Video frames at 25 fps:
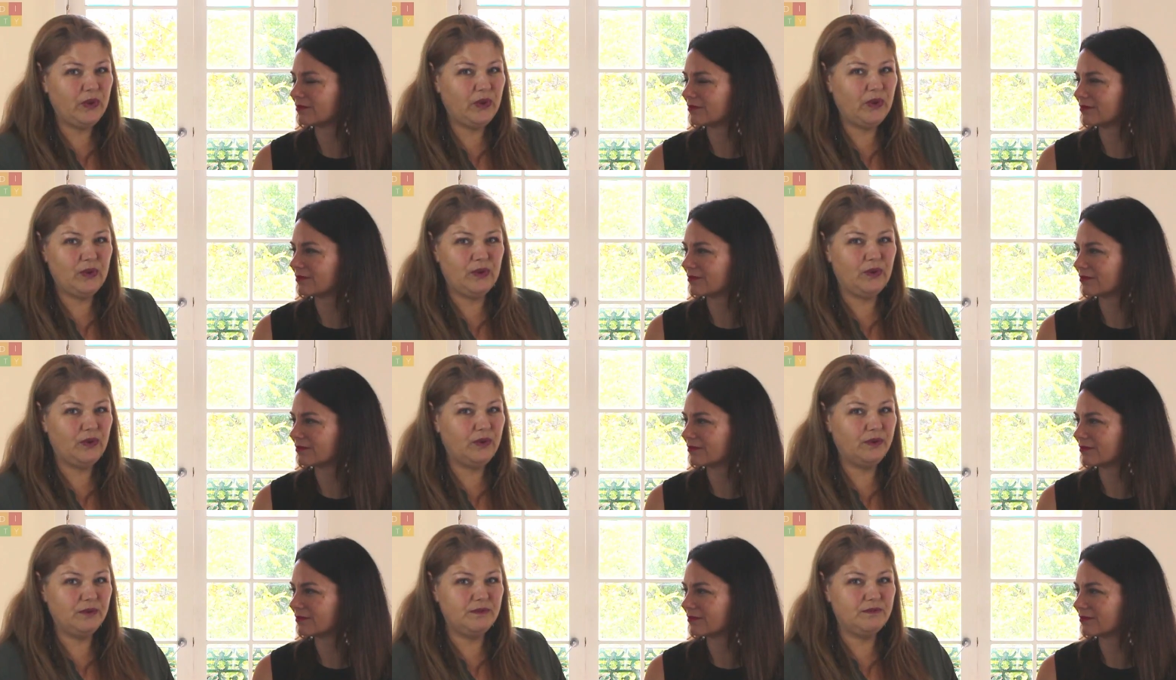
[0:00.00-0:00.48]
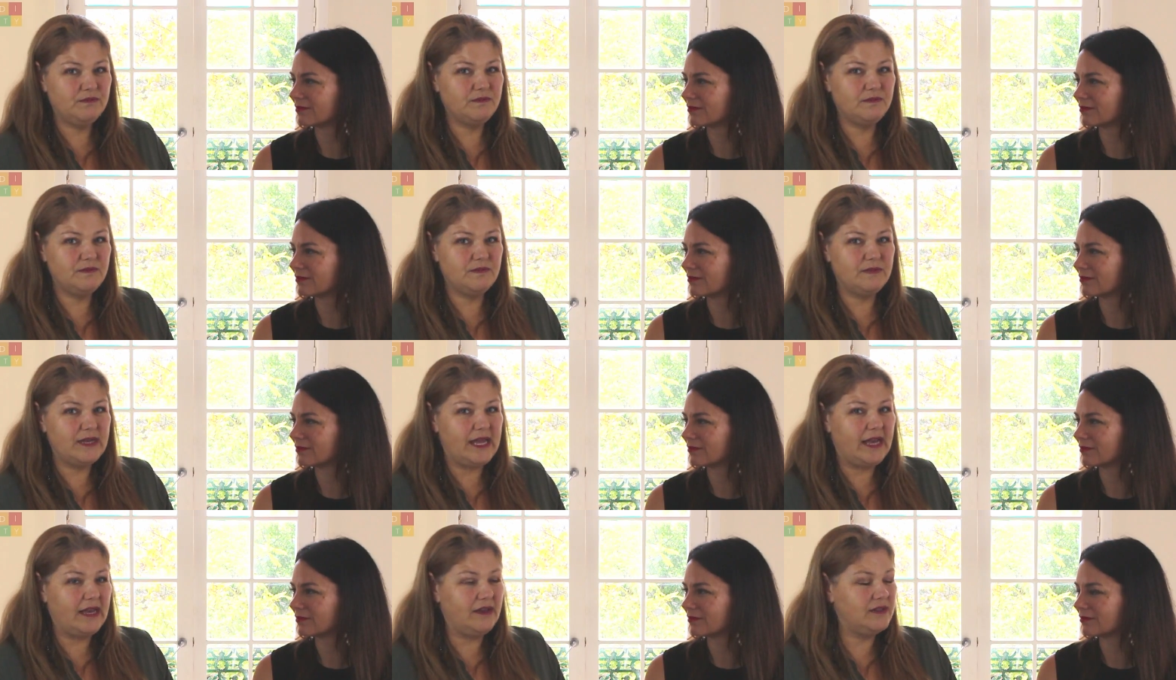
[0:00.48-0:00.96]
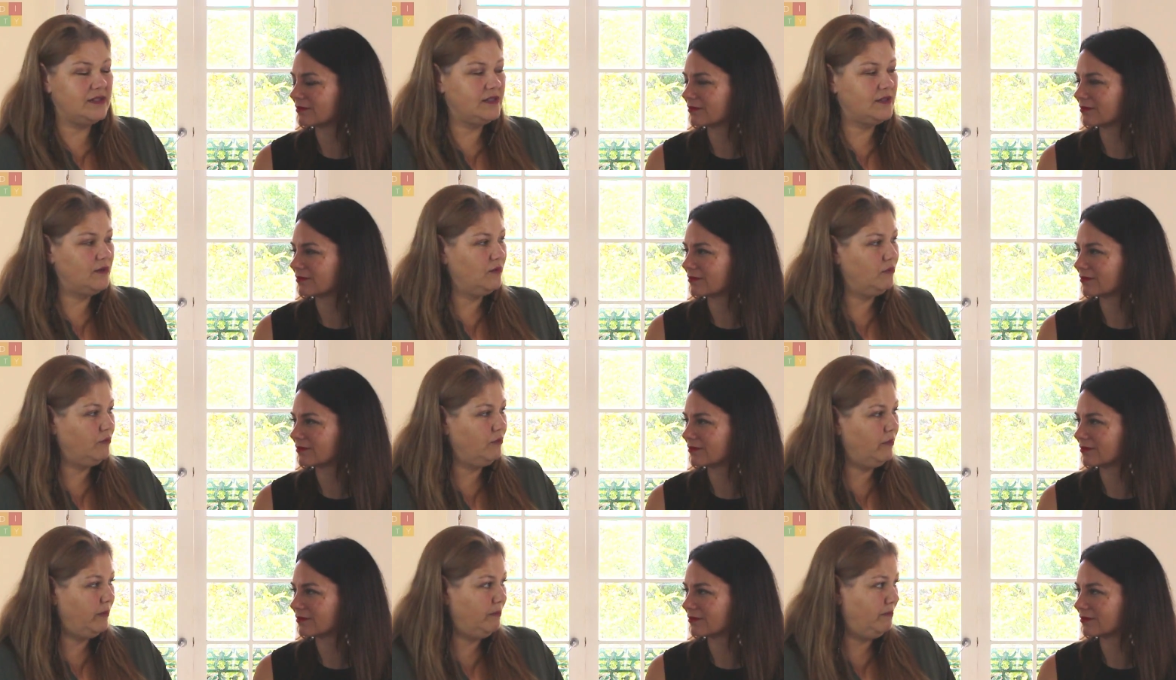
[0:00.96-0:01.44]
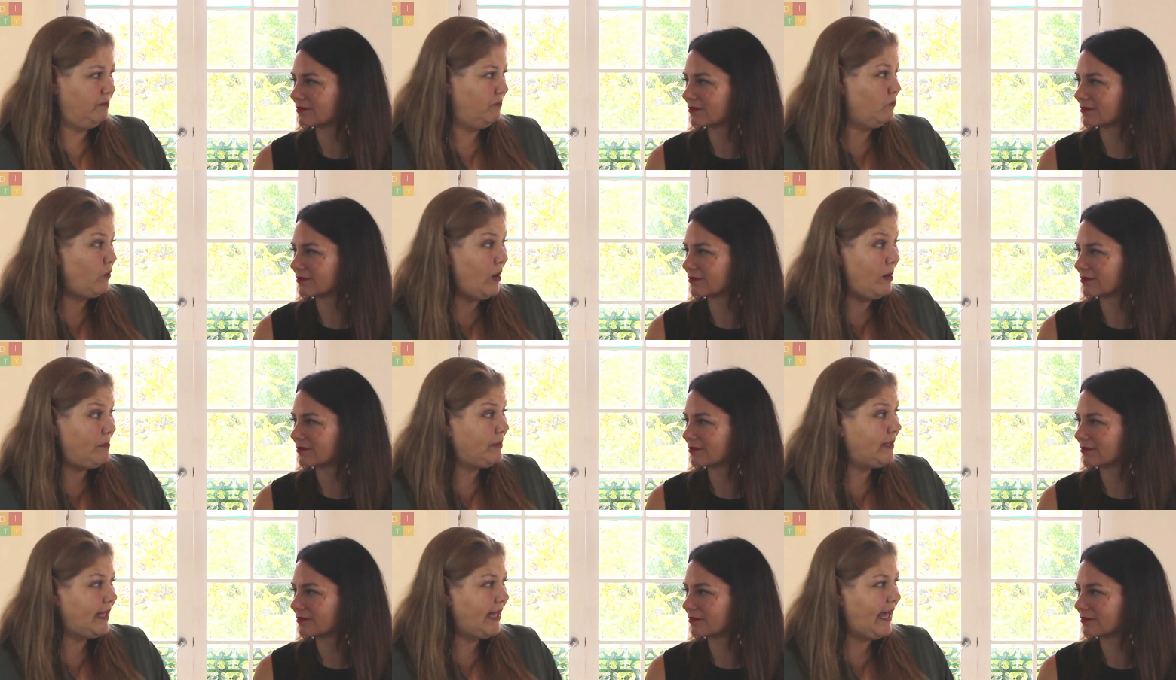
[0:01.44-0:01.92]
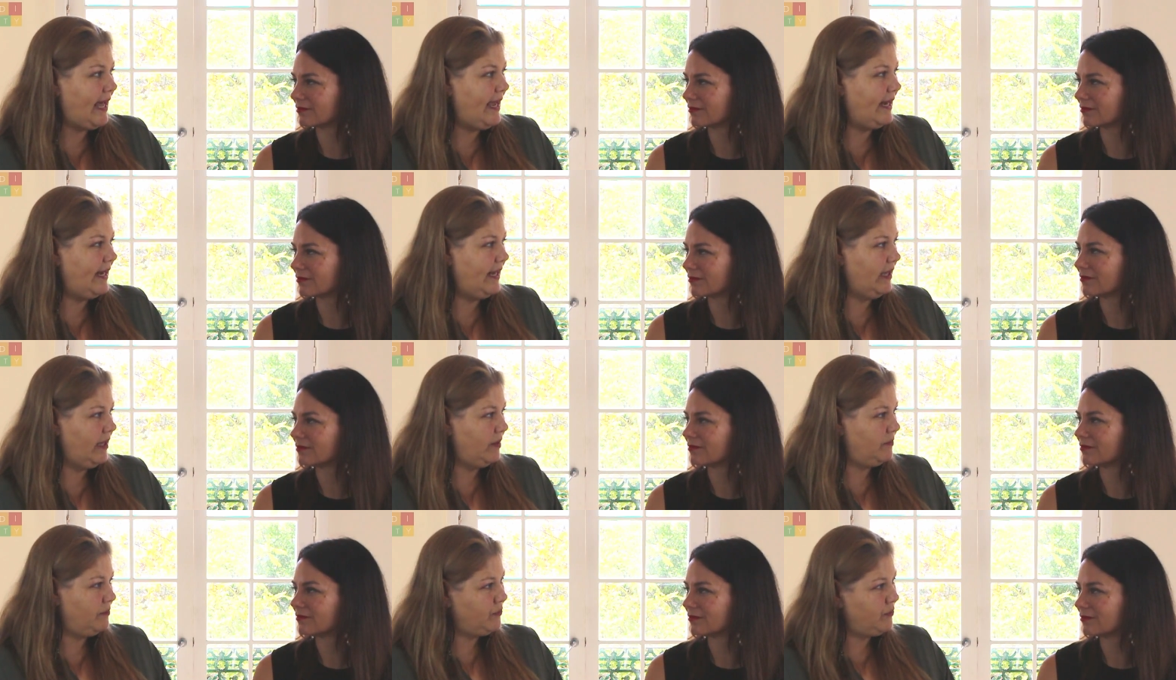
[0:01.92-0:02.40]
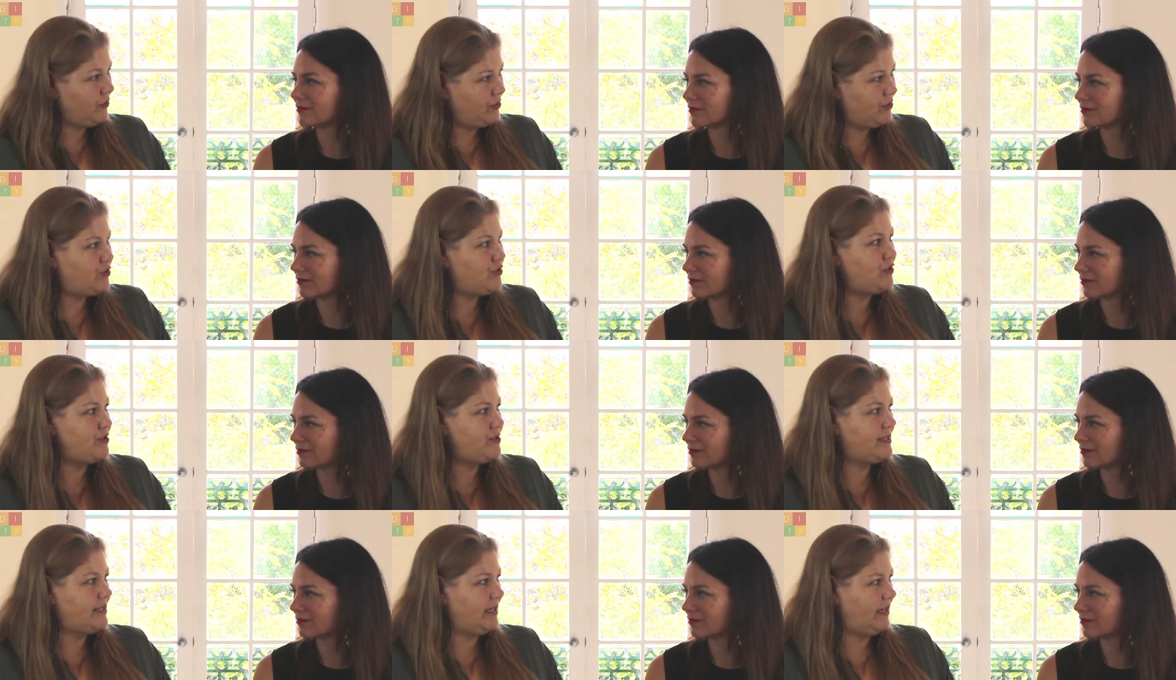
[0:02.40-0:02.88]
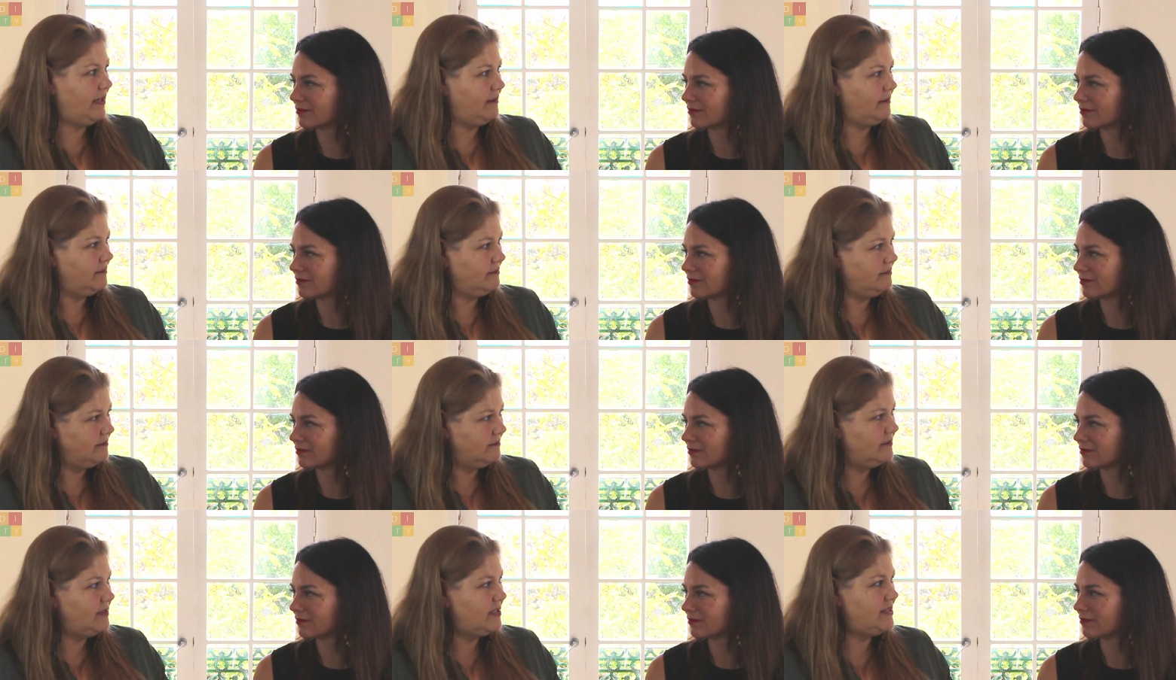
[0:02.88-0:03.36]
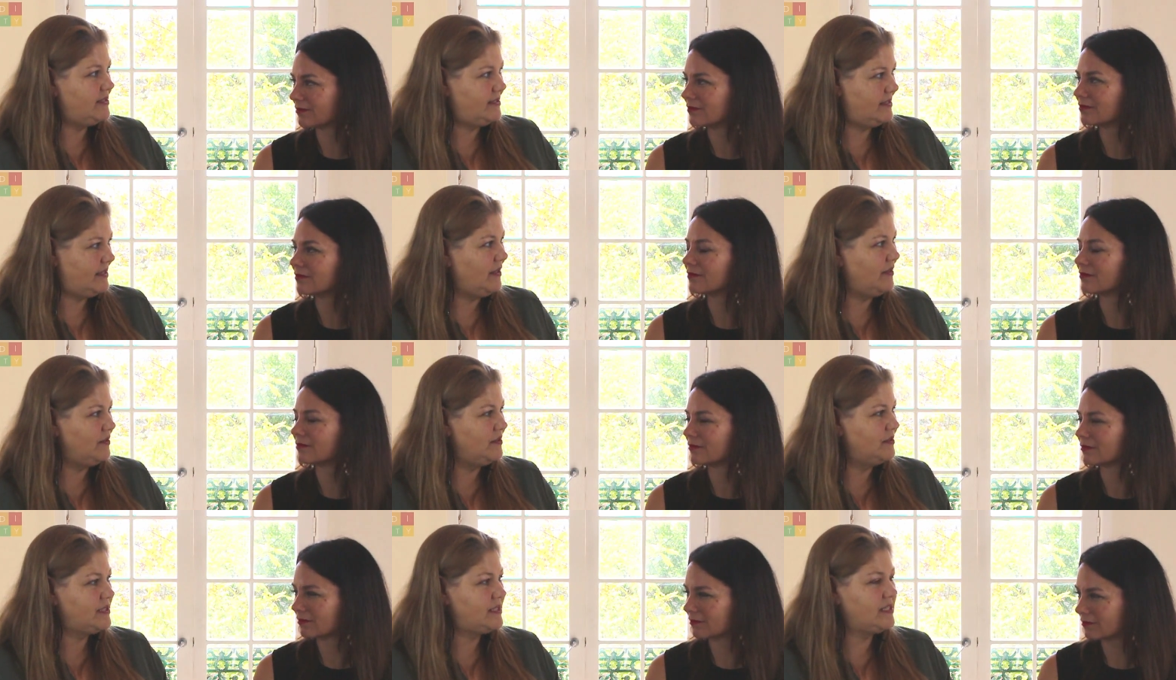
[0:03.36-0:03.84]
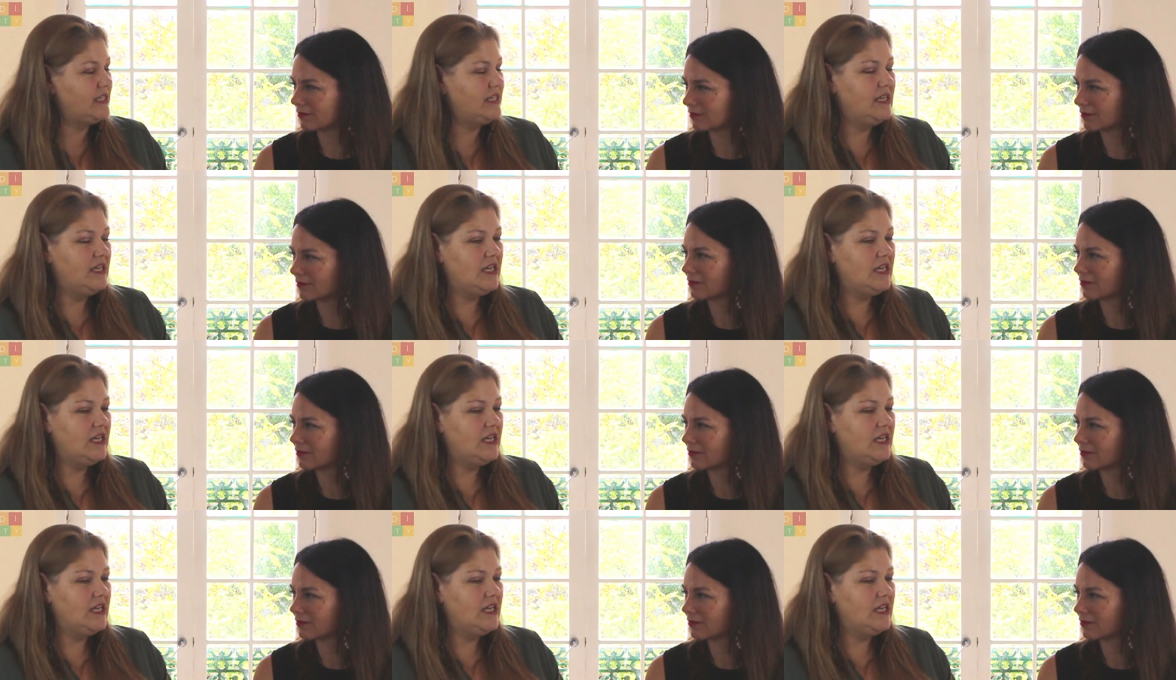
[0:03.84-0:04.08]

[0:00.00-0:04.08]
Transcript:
Speaker 1: your nails are replicating and producing the cells.